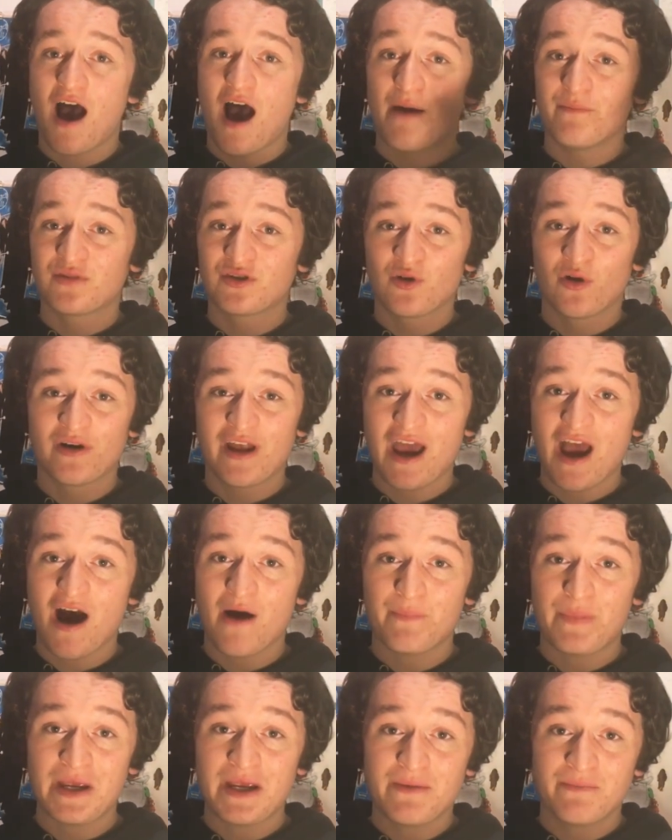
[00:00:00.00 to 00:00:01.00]
I'm sure there
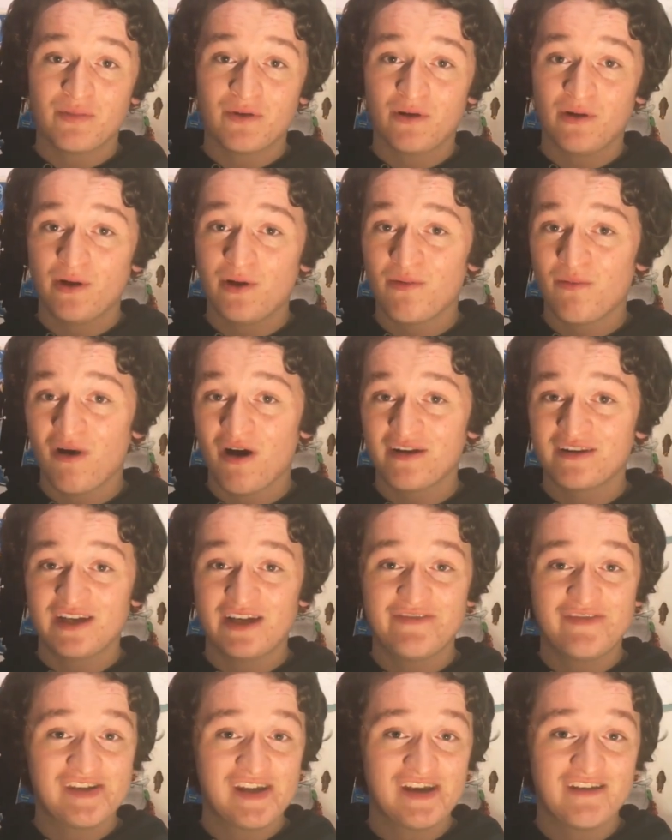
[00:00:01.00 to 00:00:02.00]
are people who want
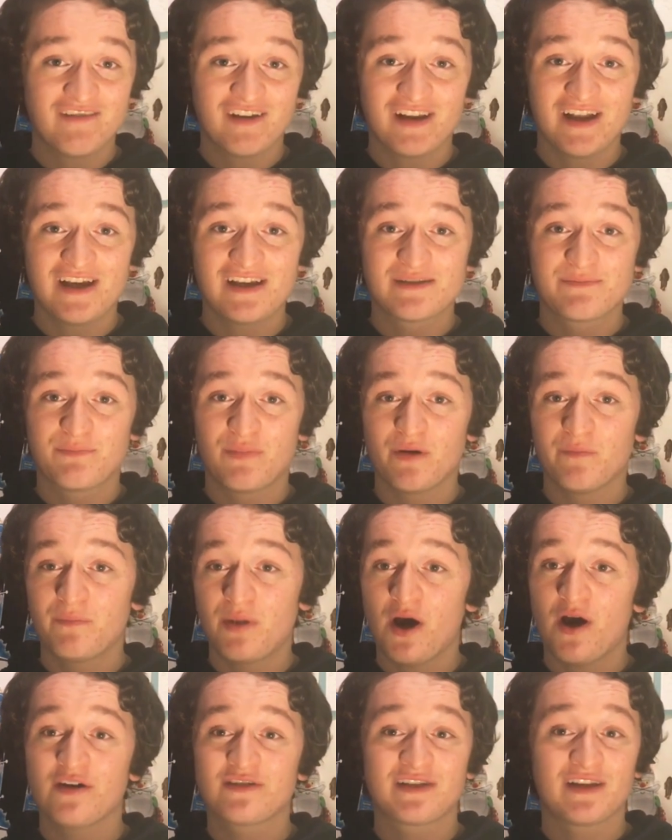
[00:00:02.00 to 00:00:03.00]
a DVD release,
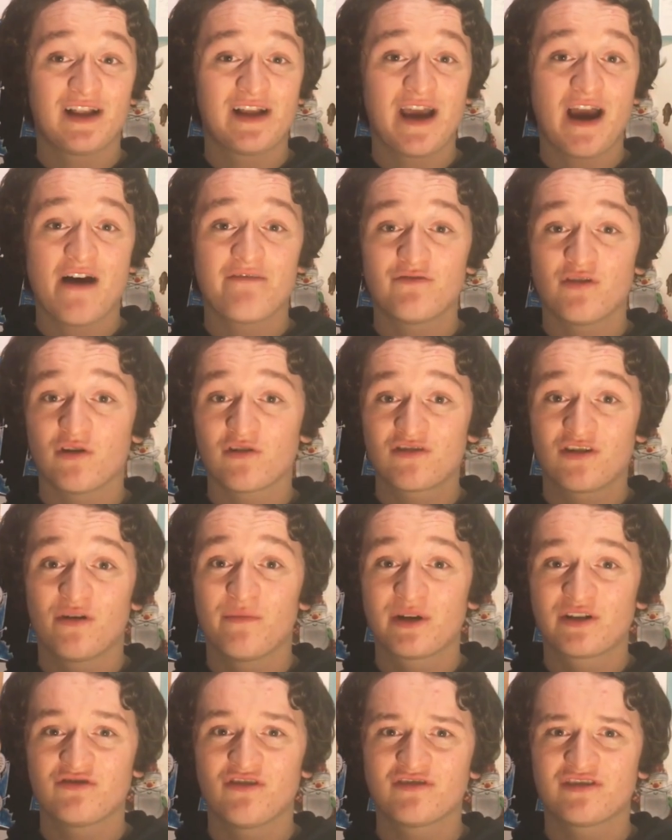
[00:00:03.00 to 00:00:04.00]
but personally I've not
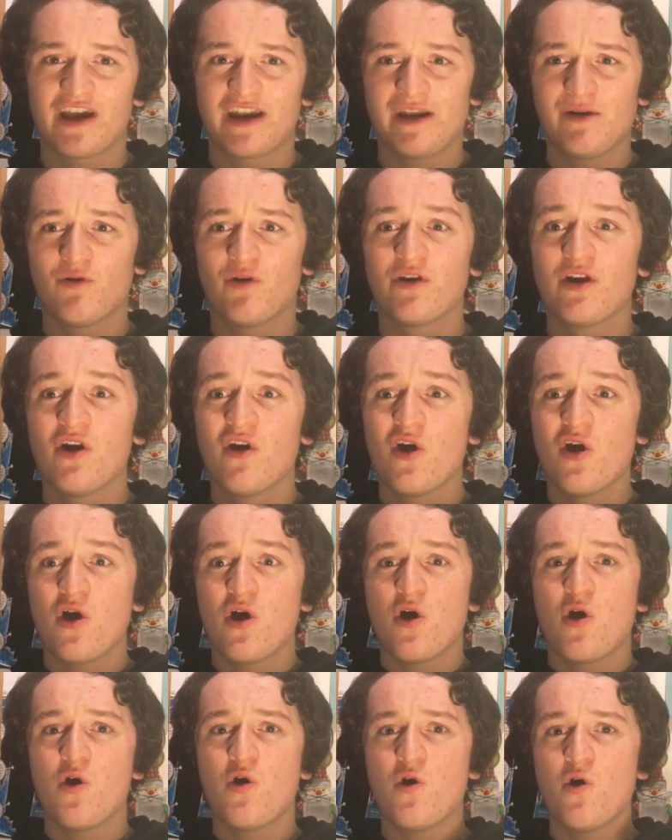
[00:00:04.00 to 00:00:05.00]
come across anyone
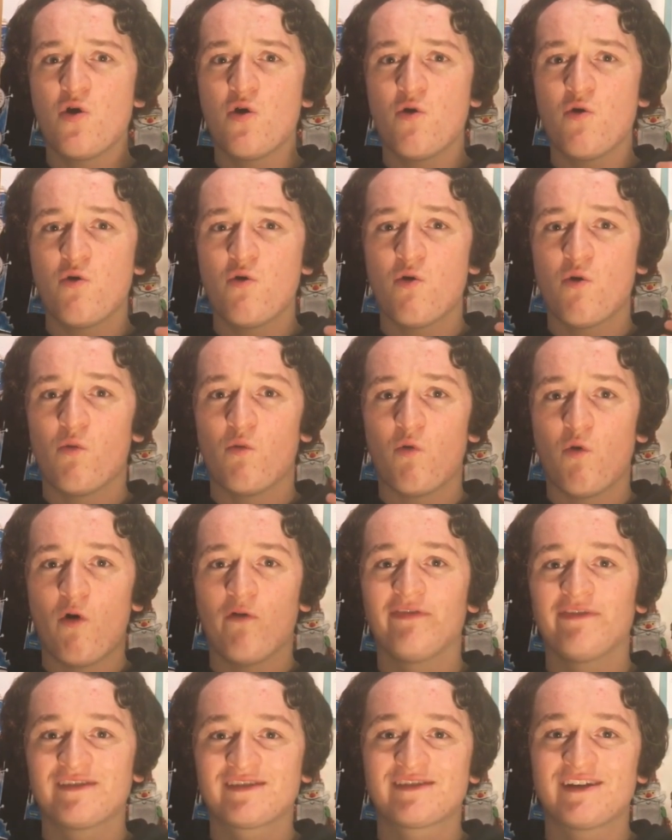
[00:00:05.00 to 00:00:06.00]
who
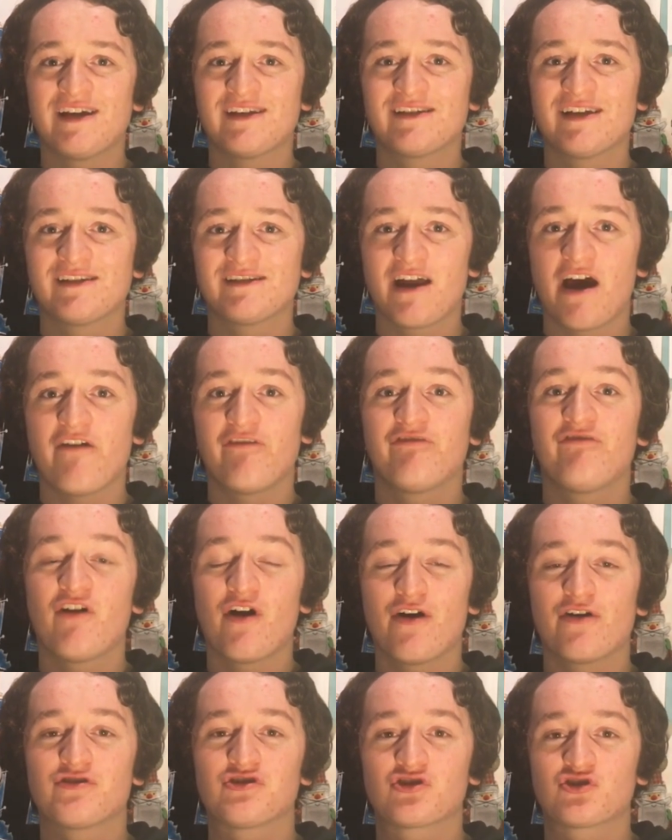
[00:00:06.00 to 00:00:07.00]
wants this as their
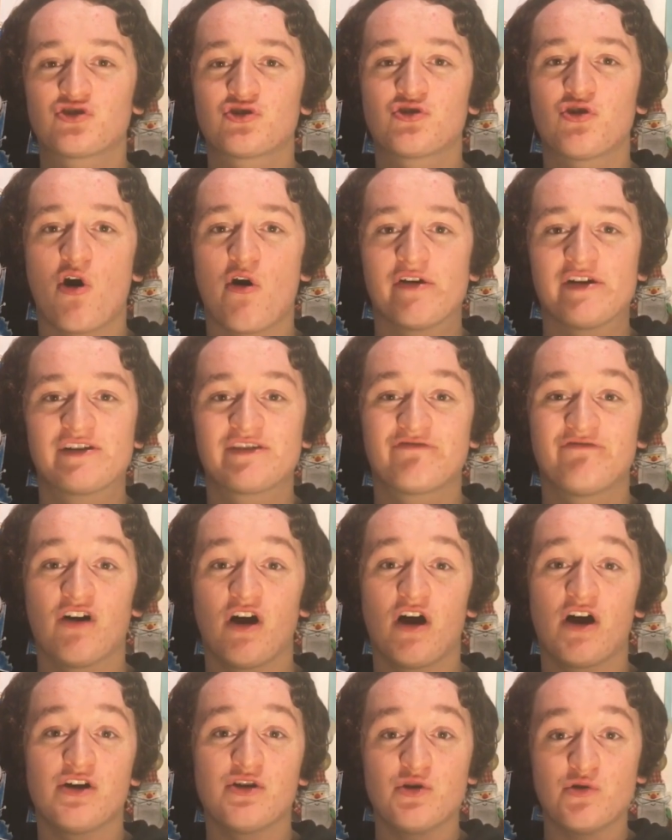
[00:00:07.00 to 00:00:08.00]
first choice
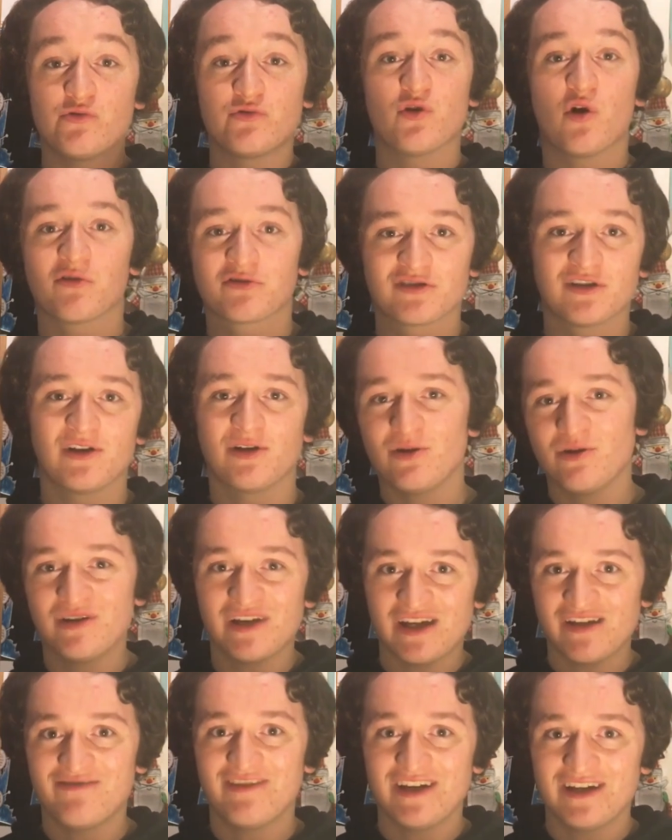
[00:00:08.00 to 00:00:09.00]
for a new Doctor Who
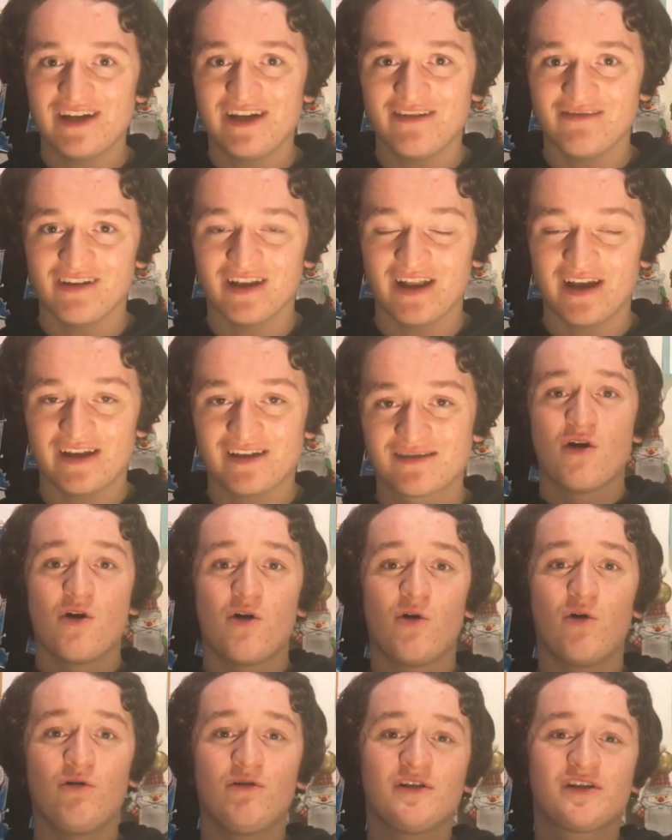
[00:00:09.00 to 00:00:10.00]
DVD release.
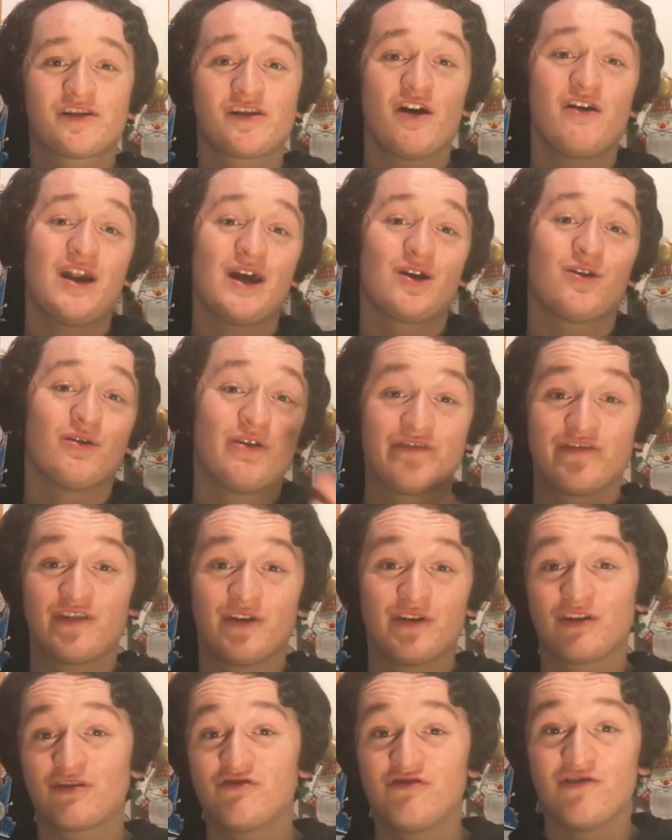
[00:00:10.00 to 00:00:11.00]
Also, they could have
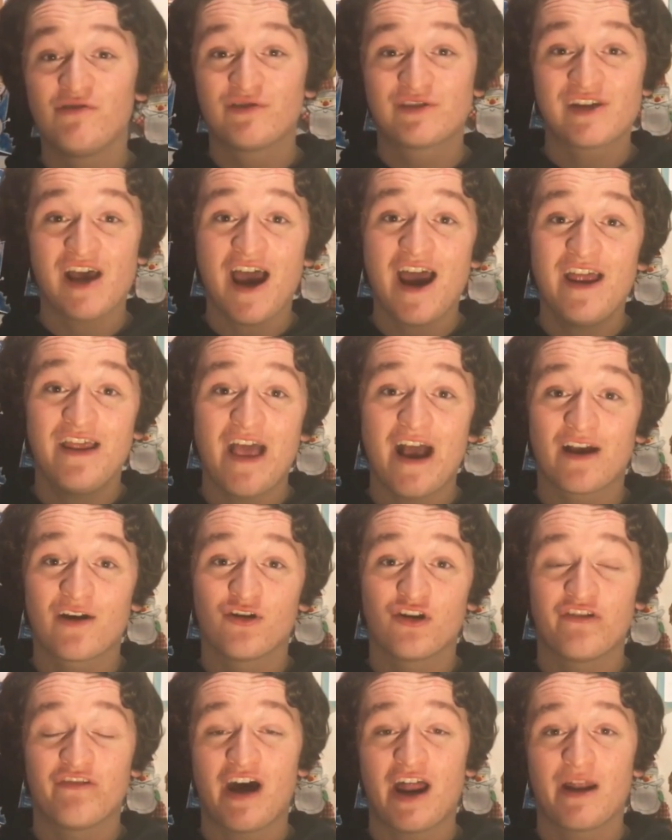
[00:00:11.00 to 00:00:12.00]
done The Crusade. They
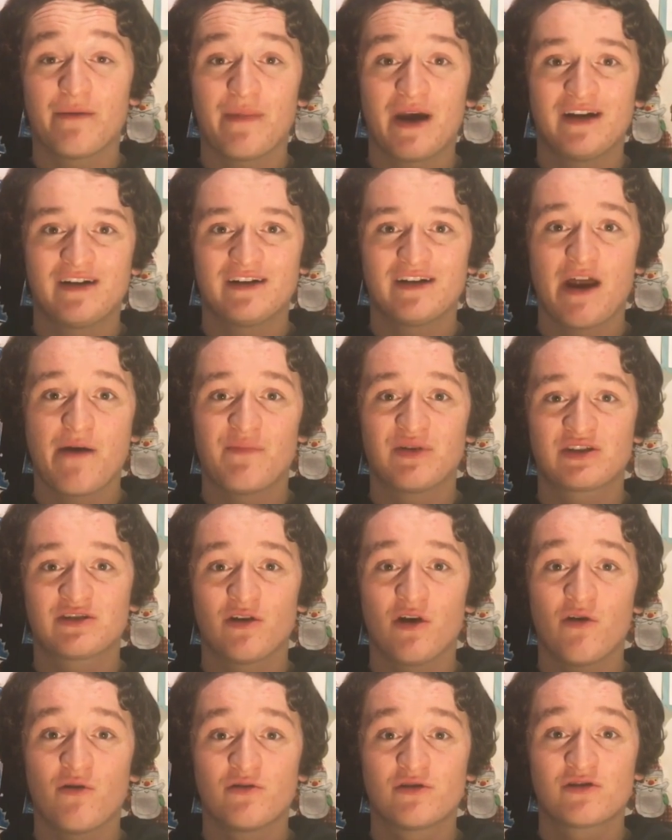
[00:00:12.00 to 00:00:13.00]
could have animated
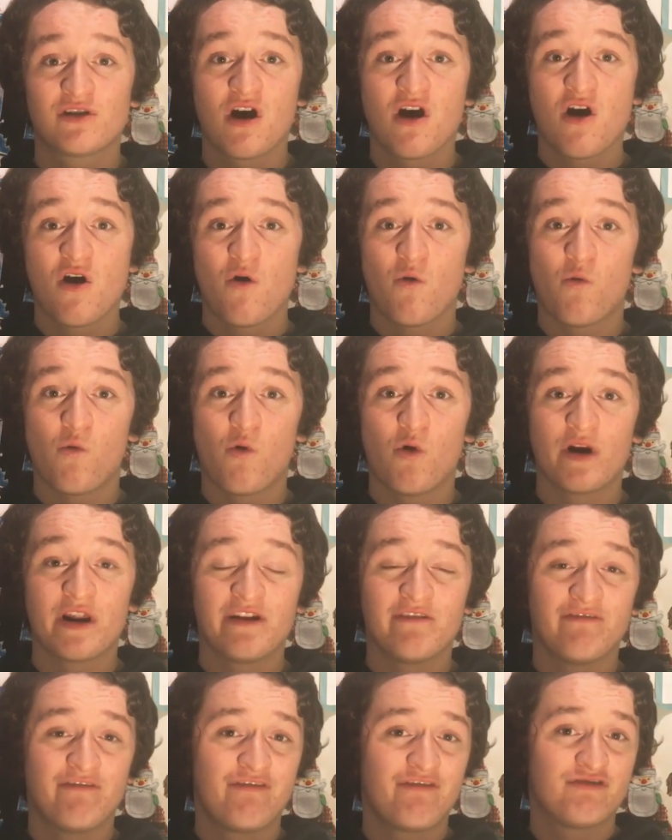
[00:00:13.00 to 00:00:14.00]
episodes 1
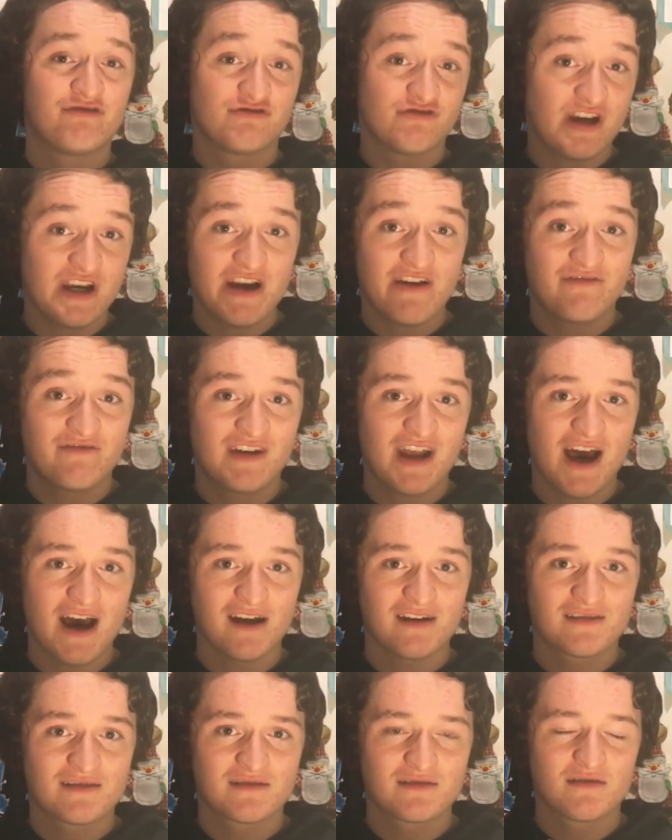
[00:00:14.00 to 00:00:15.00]
and 3 of
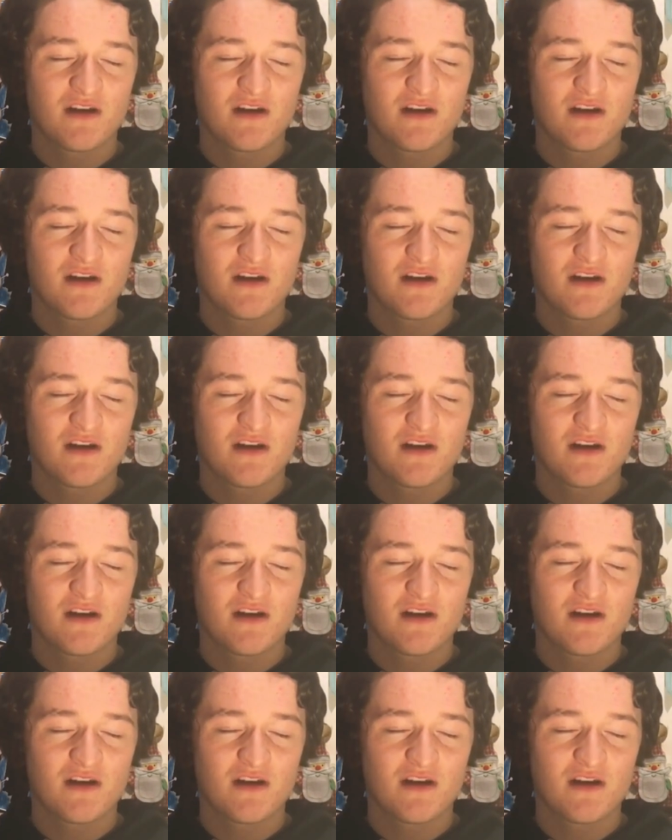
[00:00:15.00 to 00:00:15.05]
that.